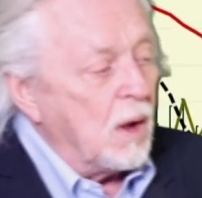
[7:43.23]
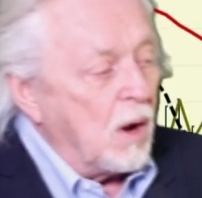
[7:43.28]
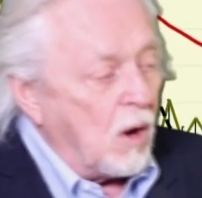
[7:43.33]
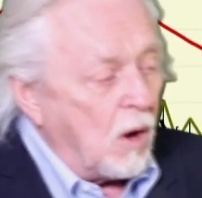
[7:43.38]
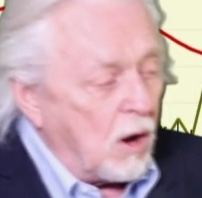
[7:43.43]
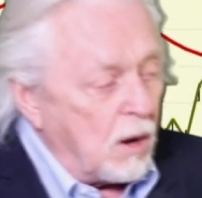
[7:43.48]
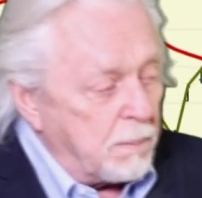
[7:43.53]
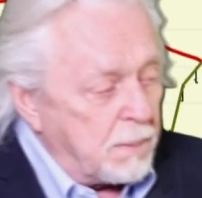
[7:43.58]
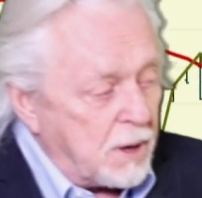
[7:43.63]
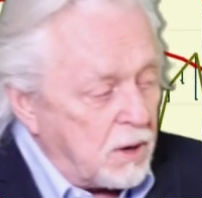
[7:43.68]

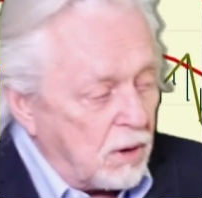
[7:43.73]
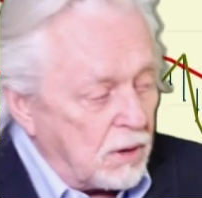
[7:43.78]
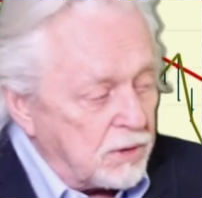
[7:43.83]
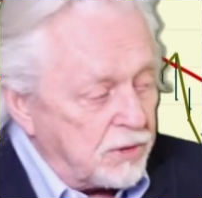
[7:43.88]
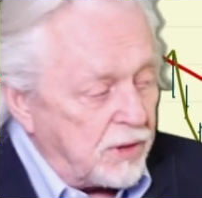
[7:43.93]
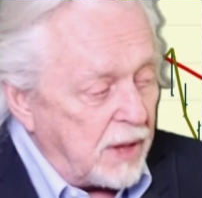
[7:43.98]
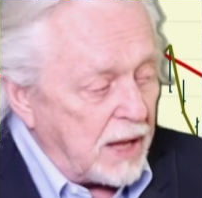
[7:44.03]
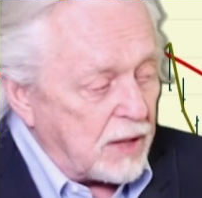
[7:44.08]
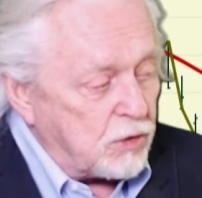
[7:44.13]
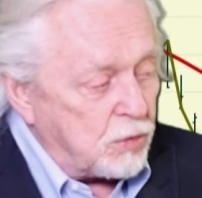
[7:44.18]
all because
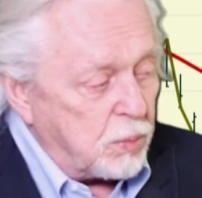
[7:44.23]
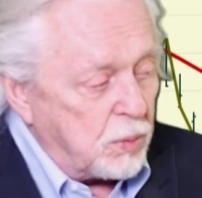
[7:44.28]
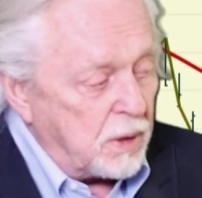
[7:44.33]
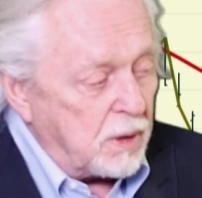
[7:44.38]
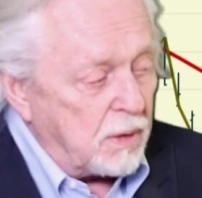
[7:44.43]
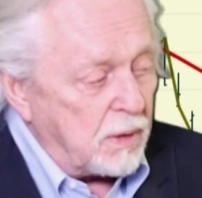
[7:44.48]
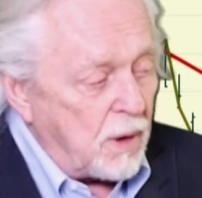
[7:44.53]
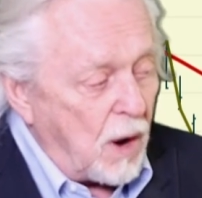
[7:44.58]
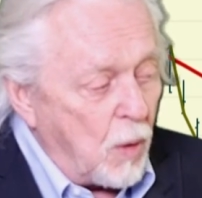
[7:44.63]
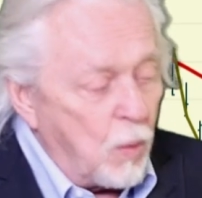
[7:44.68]
that's
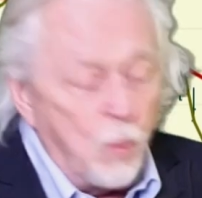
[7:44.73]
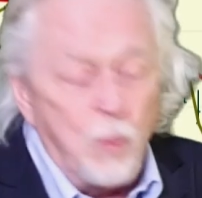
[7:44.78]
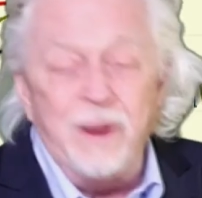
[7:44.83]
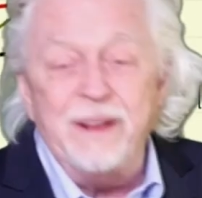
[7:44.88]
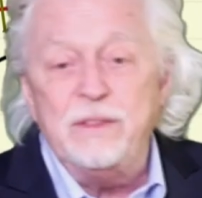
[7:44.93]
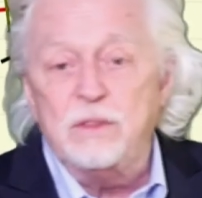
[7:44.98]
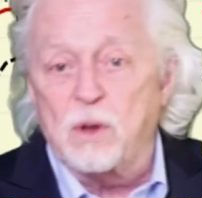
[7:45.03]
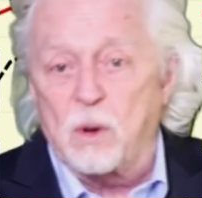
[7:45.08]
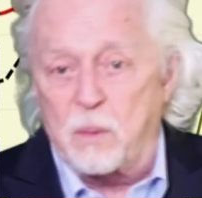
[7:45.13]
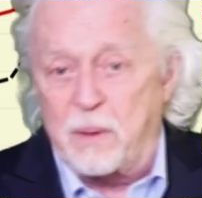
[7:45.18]
where a
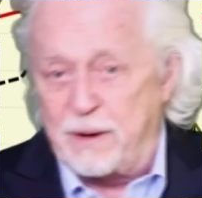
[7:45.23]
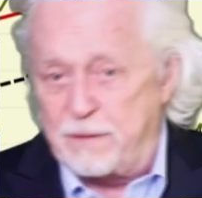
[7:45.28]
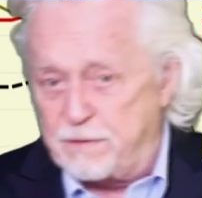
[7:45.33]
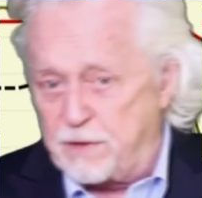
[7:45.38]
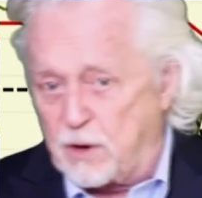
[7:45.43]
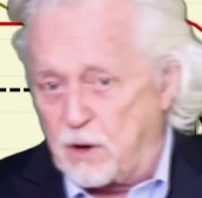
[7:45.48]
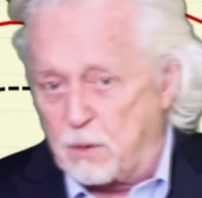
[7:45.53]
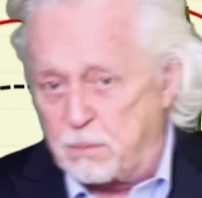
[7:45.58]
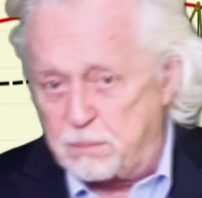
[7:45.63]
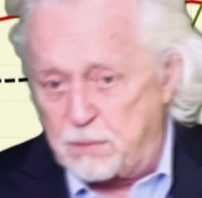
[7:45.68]
window
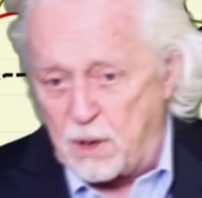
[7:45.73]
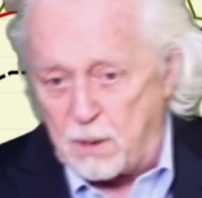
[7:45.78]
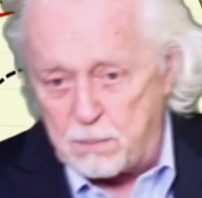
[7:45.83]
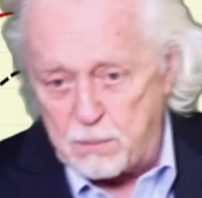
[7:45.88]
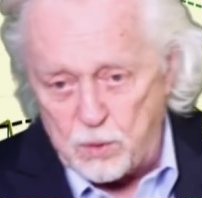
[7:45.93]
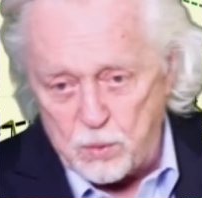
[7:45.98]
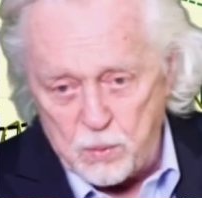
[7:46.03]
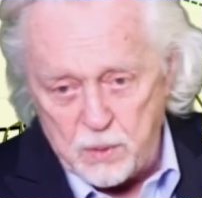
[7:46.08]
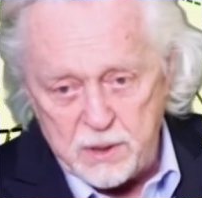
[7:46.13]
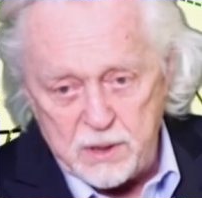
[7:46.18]
envelope
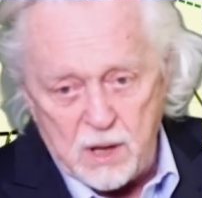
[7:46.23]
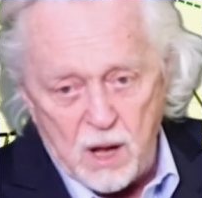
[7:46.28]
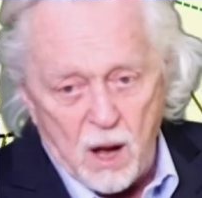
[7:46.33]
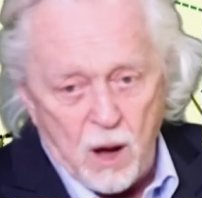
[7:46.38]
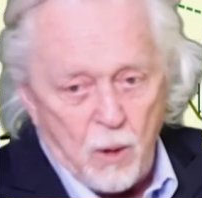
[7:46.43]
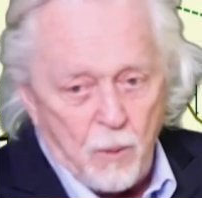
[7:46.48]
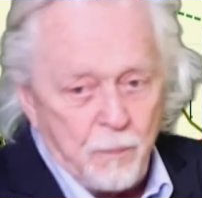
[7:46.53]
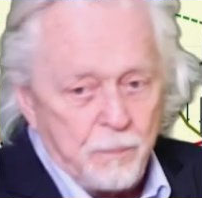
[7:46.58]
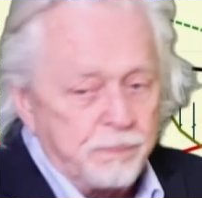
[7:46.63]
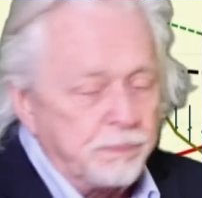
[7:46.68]
number would
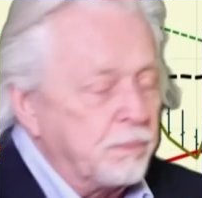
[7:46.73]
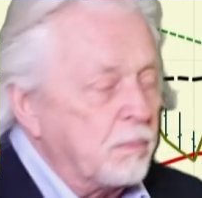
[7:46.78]
go.